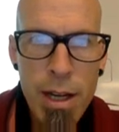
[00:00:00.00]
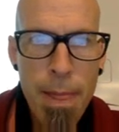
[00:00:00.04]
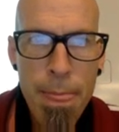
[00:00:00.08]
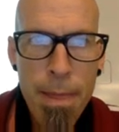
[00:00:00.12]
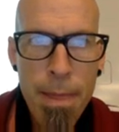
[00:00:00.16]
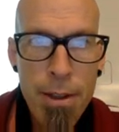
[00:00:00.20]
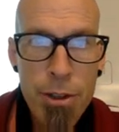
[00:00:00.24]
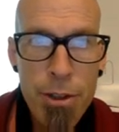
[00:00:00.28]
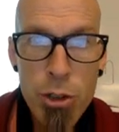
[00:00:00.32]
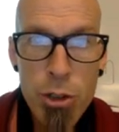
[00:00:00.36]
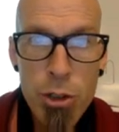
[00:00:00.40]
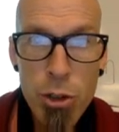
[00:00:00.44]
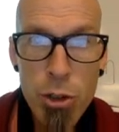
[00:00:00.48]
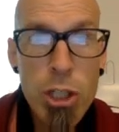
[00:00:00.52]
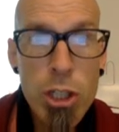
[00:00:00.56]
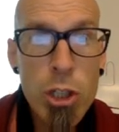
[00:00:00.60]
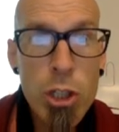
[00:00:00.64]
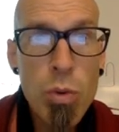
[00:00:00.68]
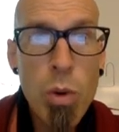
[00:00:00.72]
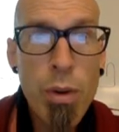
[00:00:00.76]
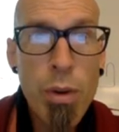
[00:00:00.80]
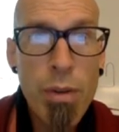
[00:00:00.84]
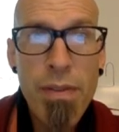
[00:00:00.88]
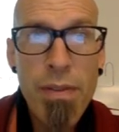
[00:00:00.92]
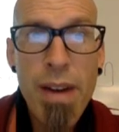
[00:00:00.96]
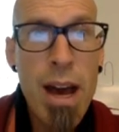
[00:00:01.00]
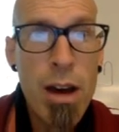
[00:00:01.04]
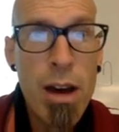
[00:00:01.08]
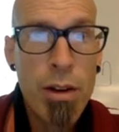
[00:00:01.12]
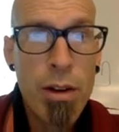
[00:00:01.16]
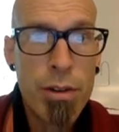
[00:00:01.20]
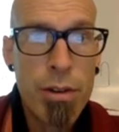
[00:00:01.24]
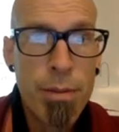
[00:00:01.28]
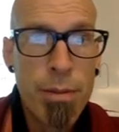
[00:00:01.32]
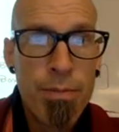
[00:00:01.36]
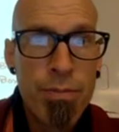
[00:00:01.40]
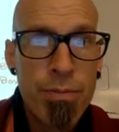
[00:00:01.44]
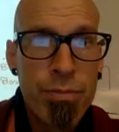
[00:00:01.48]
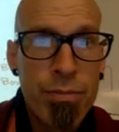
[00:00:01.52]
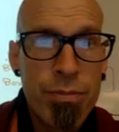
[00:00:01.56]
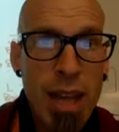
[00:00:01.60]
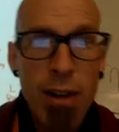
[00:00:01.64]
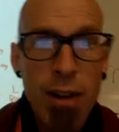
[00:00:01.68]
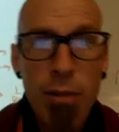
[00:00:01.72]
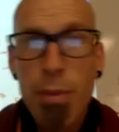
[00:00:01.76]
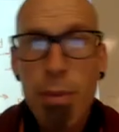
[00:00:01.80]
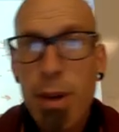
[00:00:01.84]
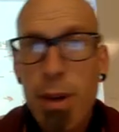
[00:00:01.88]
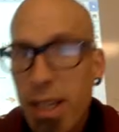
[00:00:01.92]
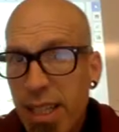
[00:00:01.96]
So this is what we found.
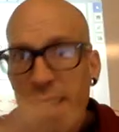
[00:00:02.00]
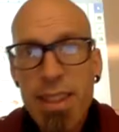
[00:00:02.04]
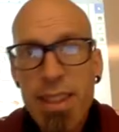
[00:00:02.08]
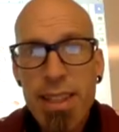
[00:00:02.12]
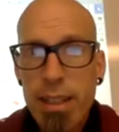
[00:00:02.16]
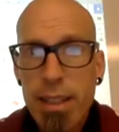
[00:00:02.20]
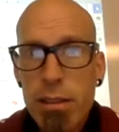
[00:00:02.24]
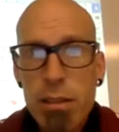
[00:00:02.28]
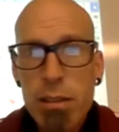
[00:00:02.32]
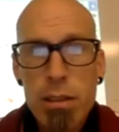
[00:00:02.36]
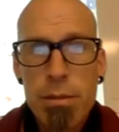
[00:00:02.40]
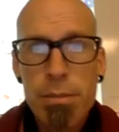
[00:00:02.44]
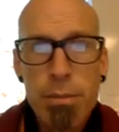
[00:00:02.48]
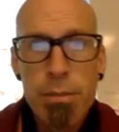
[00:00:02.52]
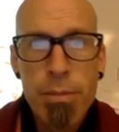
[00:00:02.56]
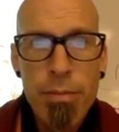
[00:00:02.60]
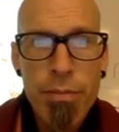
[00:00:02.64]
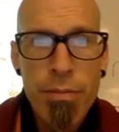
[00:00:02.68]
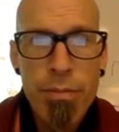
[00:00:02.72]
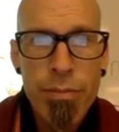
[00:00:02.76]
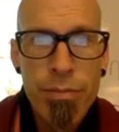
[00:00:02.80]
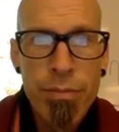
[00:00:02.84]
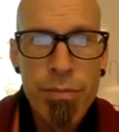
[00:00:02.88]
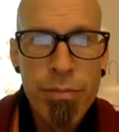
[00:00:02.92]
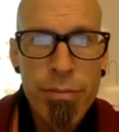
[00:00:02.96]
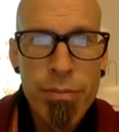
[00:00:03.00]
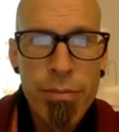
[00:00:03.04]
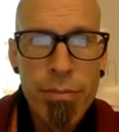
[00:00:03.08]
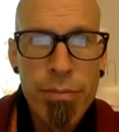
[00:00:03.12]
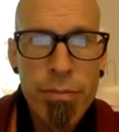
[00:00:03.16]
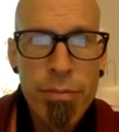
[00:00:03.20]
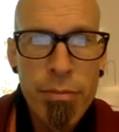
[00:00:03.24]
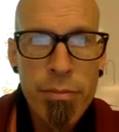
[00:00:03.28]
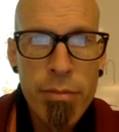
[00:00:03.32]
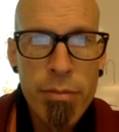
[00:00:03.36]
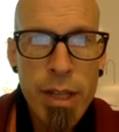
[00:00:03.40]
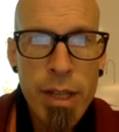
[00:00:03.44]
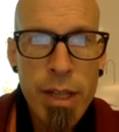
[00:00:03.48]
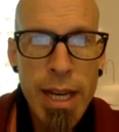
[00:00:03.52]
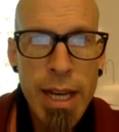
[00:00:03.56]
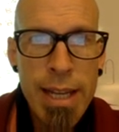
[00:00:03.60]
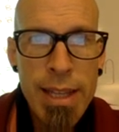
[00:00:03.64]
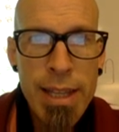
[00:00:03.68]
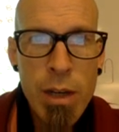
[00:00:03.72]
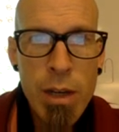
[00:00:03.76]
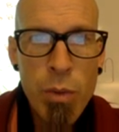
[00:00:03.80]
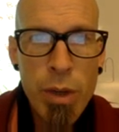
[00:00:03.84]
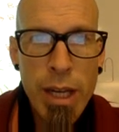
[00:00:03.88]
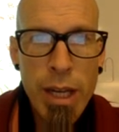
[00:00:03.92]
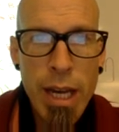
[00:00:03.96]
Everybody did this, and
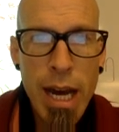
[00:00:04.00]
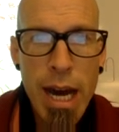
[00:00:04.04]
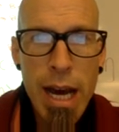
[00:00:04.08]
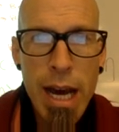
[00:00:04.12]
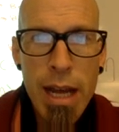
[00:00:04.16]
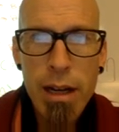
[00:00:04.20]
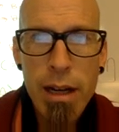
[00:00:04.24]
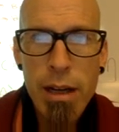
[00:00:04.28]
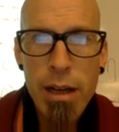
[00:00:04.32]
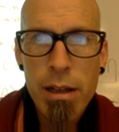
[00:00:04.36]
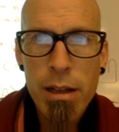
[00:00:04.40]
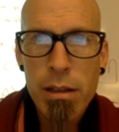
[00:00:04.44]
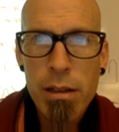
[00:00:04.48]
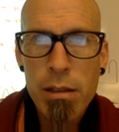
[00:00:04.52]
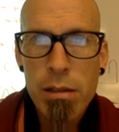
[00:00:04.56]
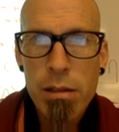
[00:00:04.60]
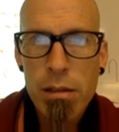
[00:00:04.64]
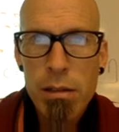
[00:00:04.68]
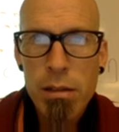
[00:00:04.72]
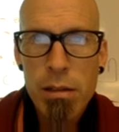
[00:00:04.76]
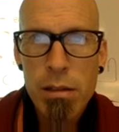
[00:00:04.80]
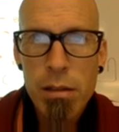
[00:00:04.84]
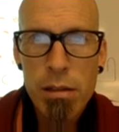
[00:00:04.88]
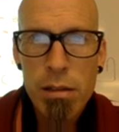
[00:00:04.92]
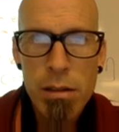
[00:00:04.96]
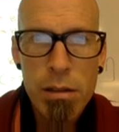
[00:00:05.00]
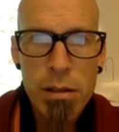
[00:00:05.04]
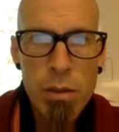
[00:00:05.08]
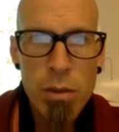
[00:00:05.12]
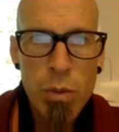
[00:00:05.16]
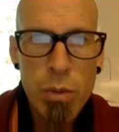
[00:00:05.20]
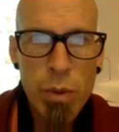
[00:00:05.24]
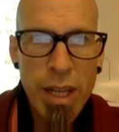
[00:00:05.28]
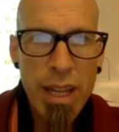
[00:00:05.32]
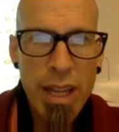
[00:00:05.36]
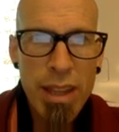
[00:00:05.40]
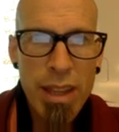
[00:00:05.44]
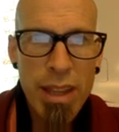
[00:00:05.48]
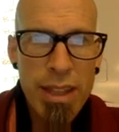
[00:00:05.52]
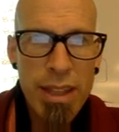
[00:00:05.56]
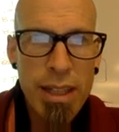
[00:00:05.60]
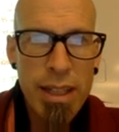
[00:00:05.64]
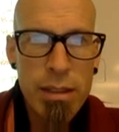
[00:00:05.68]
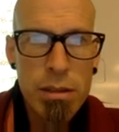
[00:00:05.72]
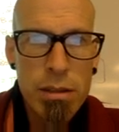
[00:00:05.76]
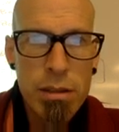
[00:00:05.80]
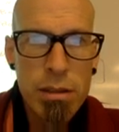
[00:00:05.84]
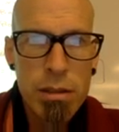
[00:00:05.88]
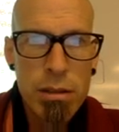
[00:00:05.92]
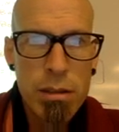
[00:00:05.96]
then we got
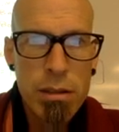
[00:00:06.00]
this.